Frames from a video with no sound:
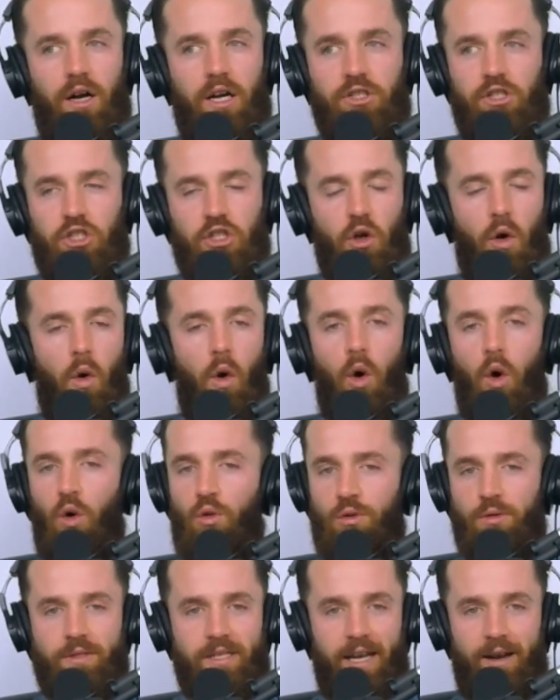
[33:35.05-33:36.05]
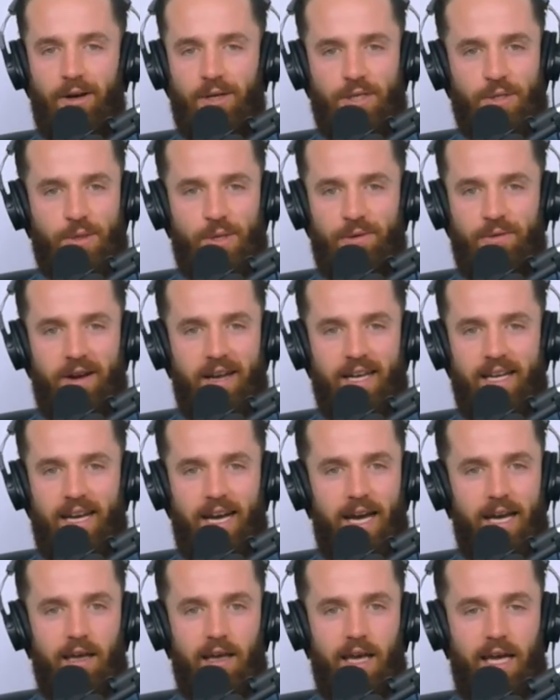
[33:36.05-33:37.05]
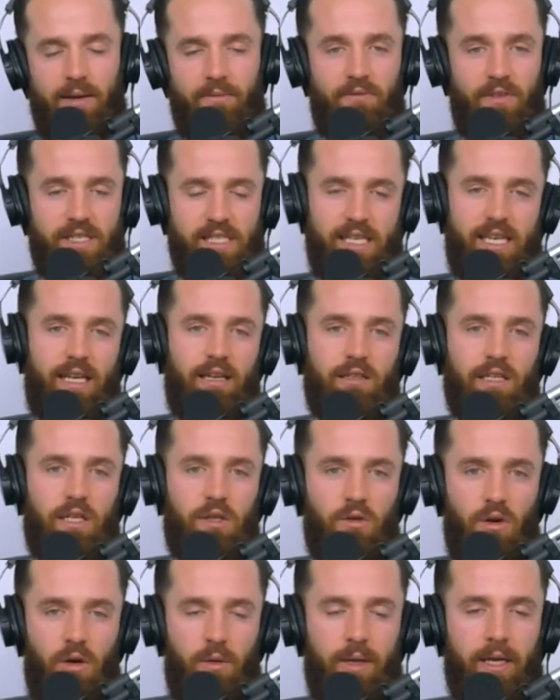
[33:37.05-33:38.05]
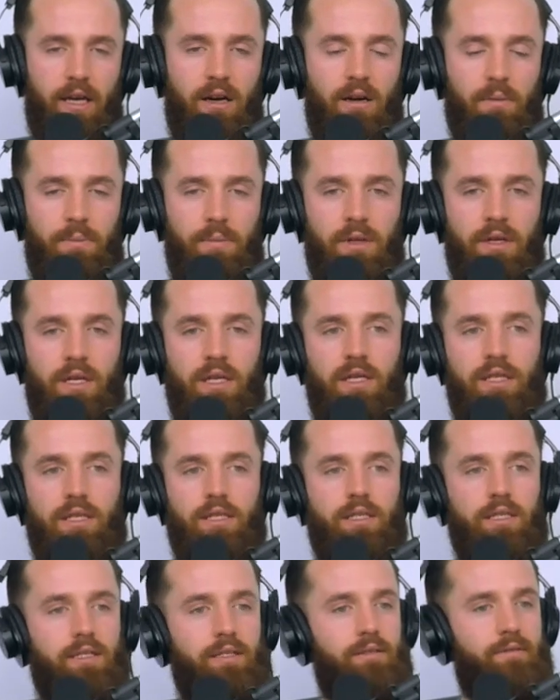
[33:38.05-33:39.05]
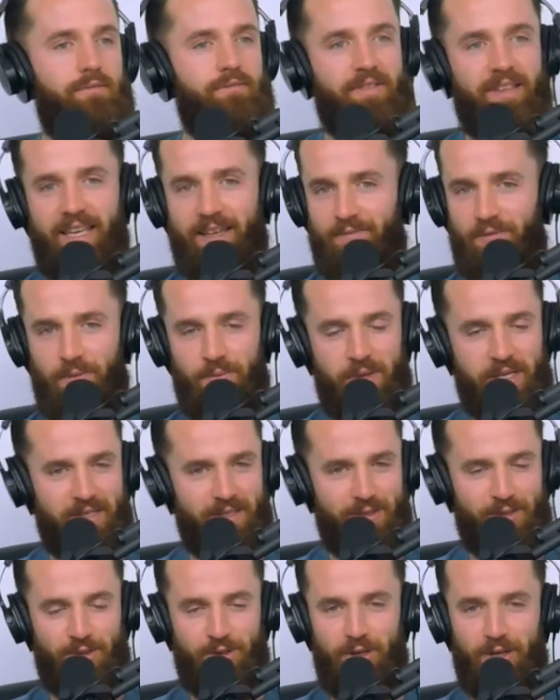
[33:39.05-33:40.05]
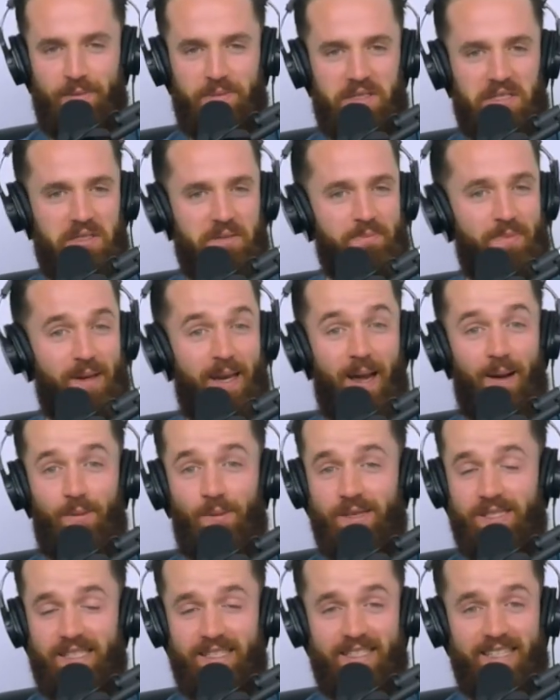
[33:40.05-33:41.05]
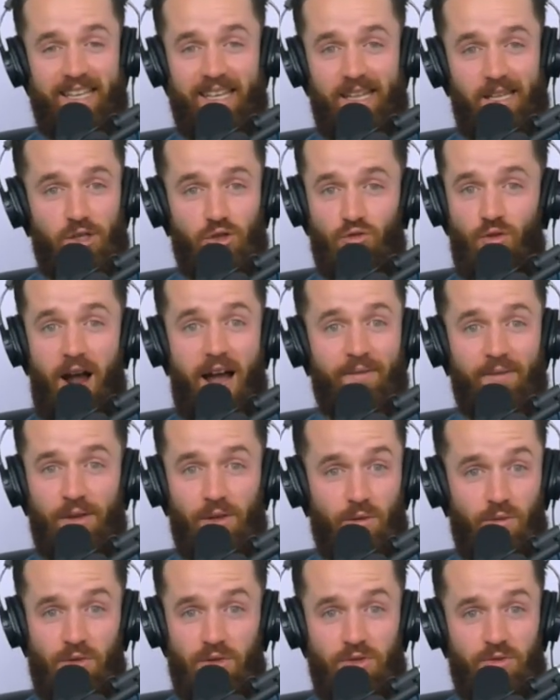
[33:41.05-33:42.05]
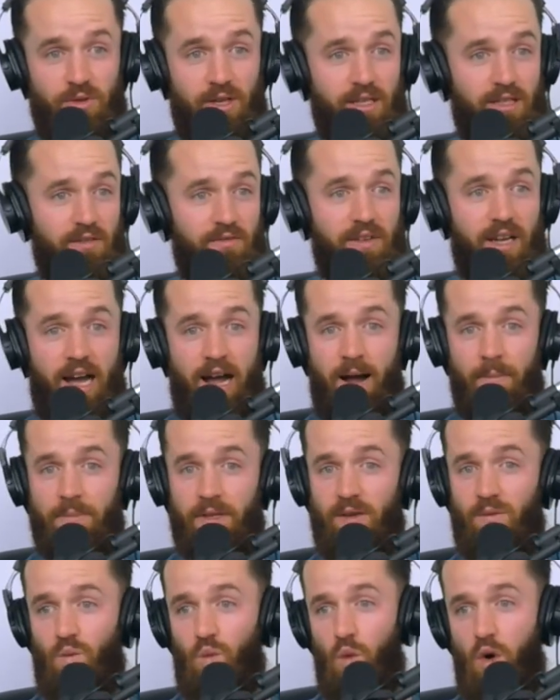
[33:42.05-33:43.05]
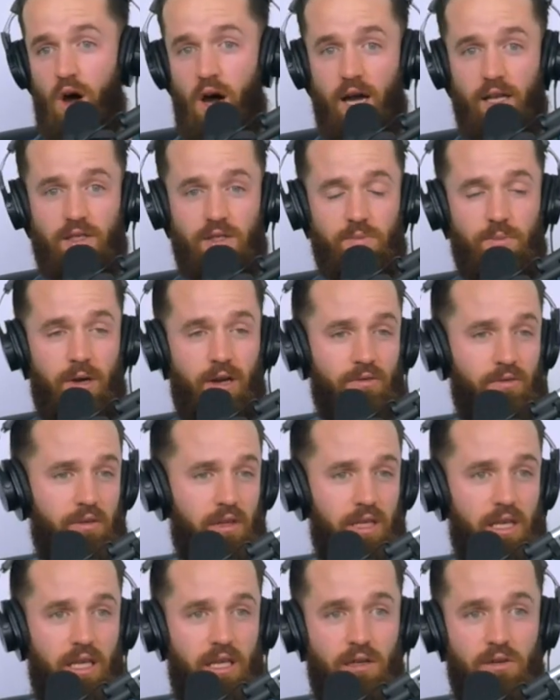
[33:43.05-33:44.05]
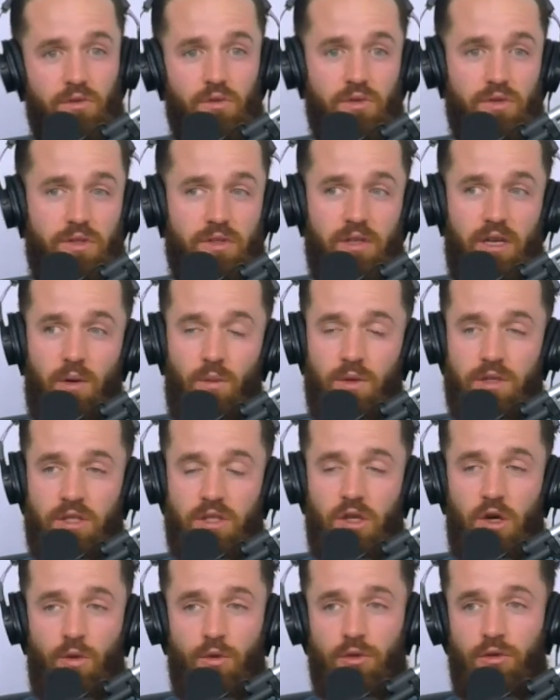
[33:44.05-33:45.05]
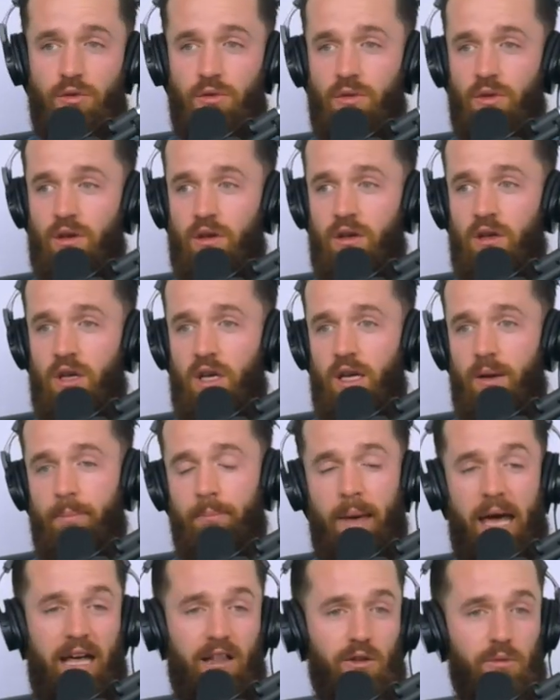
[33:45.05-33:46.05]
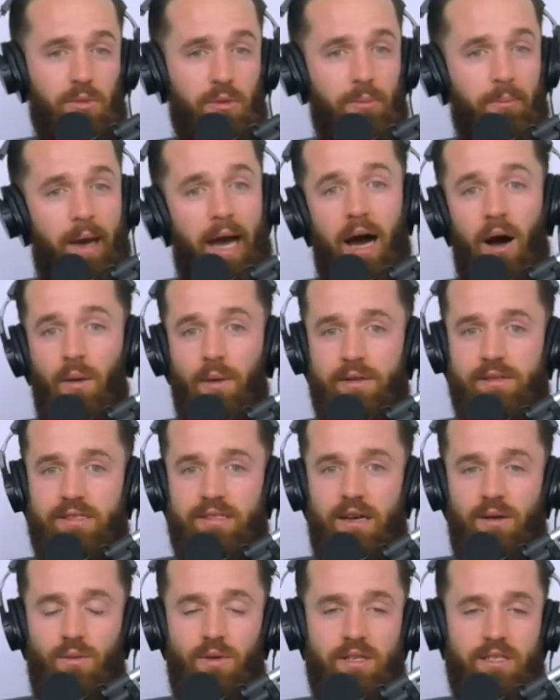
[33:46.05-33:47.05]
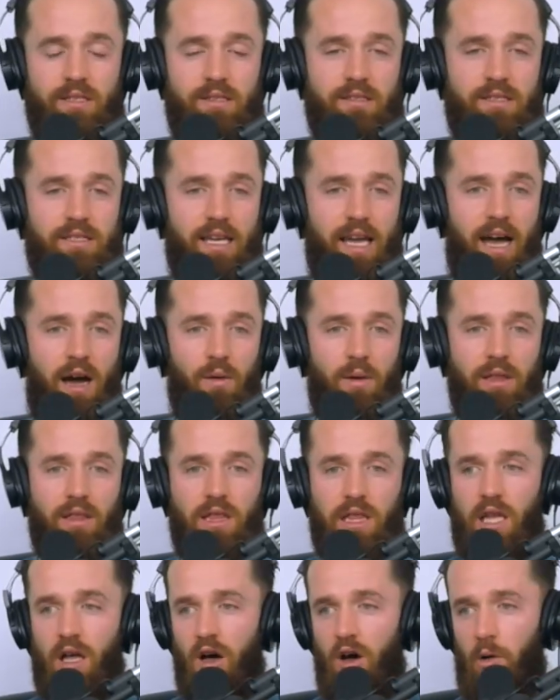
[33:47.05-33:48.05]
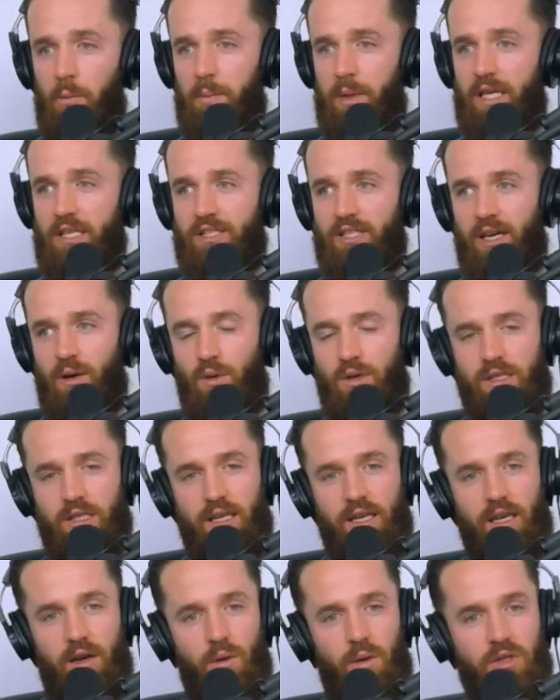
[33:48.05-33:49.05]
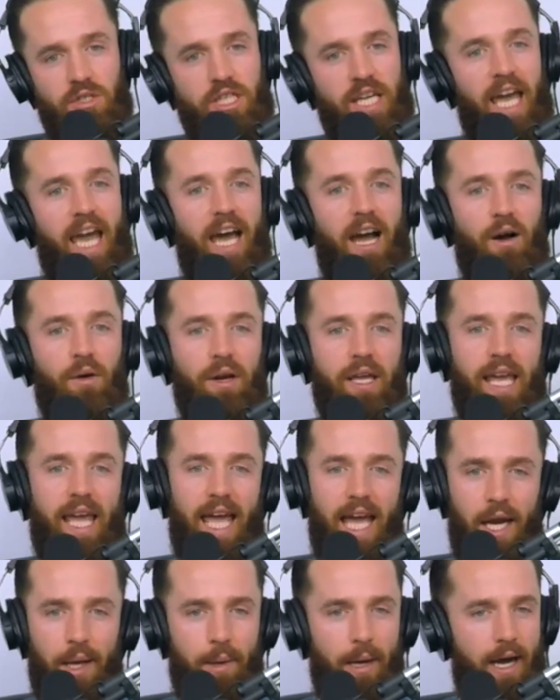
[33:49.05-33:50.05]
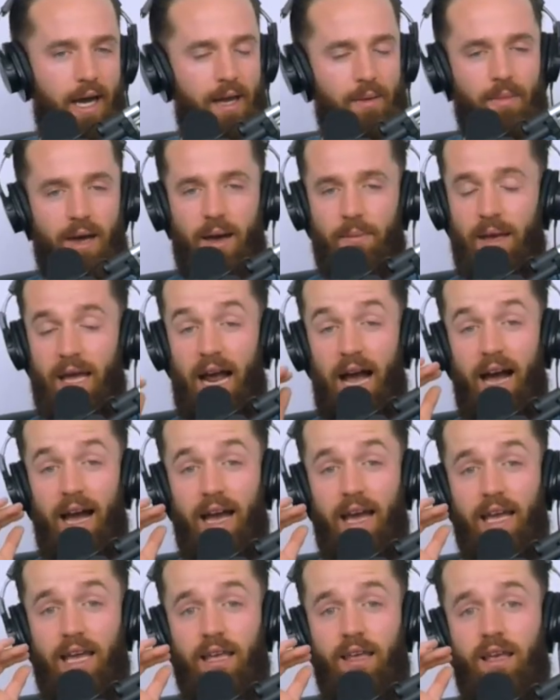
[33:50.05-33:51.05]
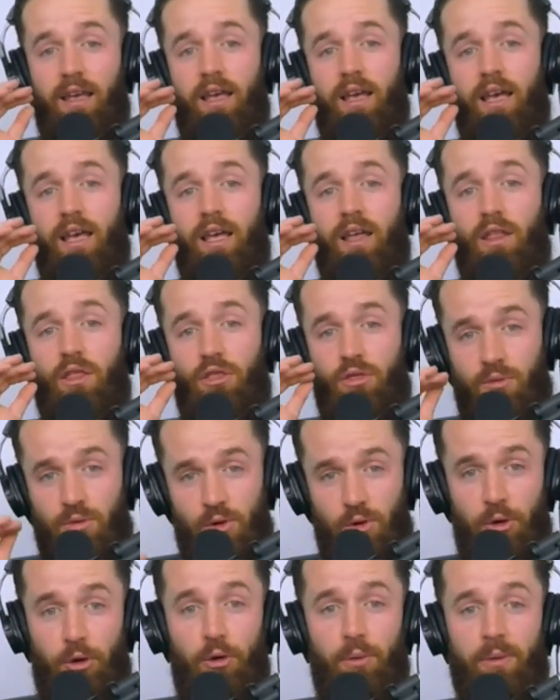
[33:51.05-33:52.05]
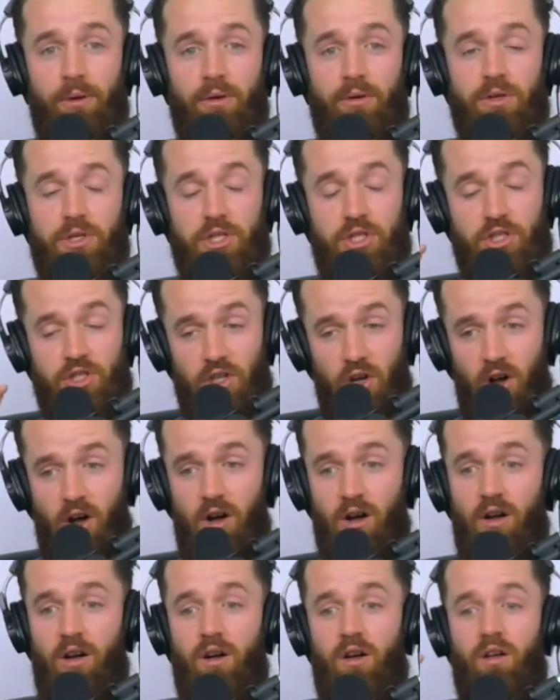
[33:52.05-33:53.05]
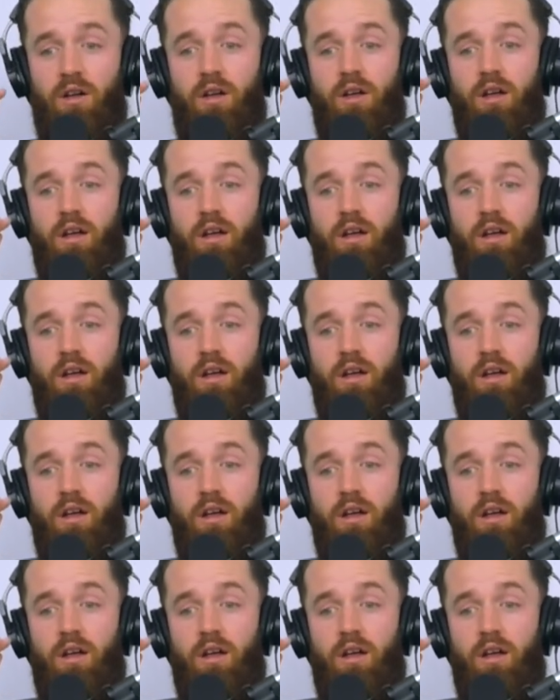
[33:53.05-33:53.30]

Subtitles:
just a whole new territory, right? I had visited LA growing up and for business trips, but I wasn't driving through the streets of Compton, Watts, Beverly Hills. I wasn't going through the Malibu Mountains. I wasn't out in Long Beach. I wasn't in Orange County, Anaheim. I mean, I, through Uber, saw